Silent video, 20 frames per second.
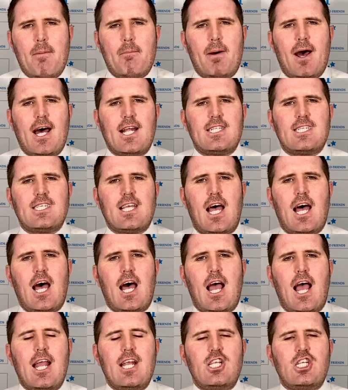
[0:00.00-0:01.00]
but
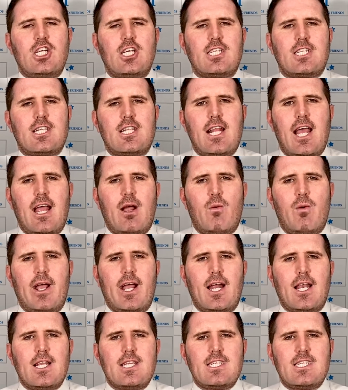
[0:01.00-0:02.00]
I just think we're
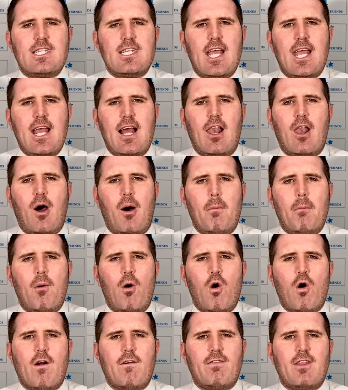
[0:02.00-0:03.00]
going to see a lot
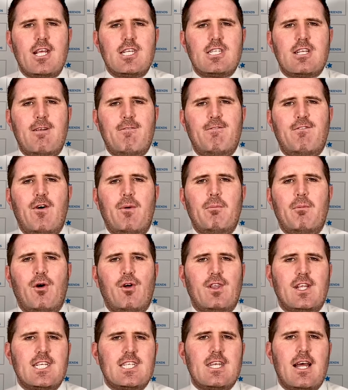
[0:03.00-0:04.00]
more of this in football,
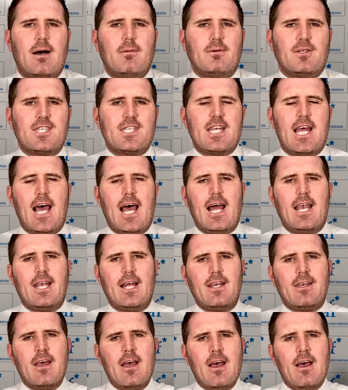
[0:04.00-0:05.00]
this double
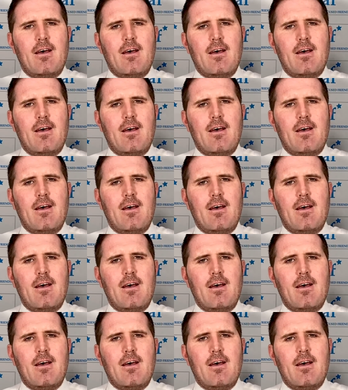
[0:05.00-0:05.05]
standard.